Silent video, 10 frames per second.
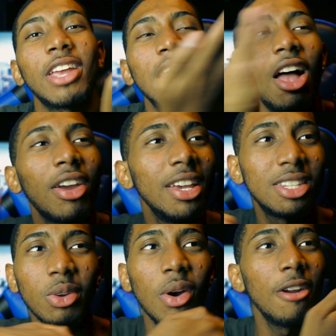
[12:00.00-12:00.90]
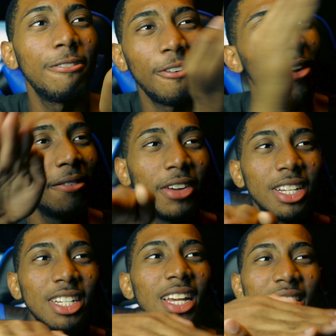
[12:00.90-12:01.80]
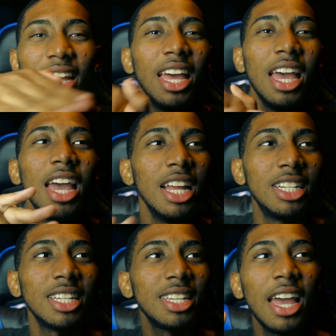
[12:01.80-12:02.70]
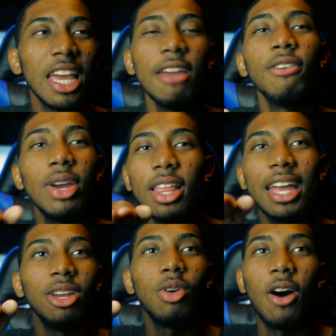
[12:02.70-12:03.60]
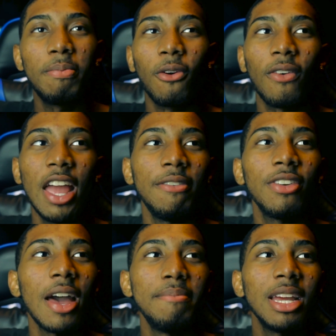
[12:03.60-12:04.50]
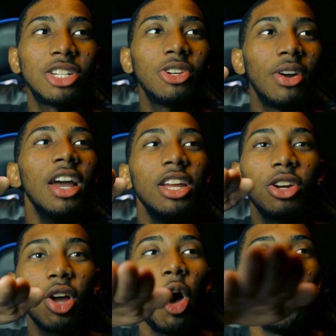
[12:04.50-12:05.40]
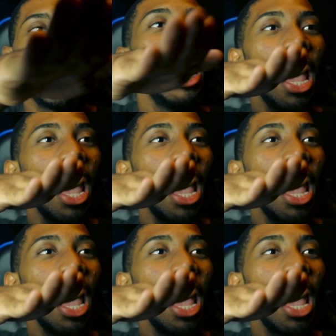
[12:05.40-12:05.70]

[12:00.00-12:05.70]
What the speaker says: clunky's the word for it, but it's just like, even when you go up a ramp, you gotta make sure you're going